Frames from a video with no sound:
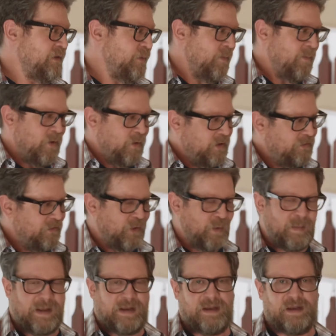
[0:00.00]
the remote control
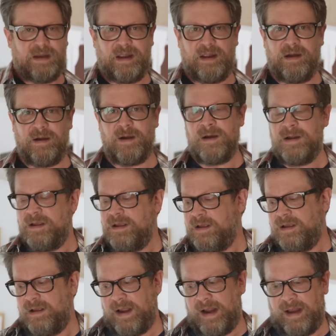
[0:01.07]
button in here,
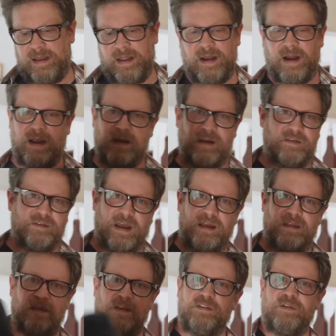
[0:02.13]
and then I can
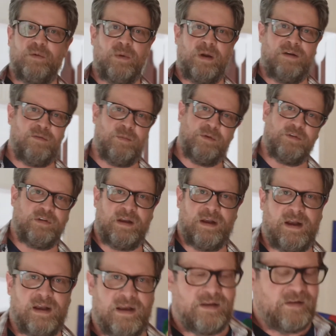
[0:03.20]
take this to whatever machine
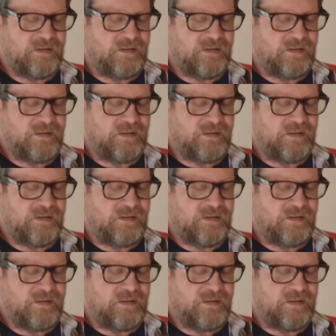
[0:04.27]
I need to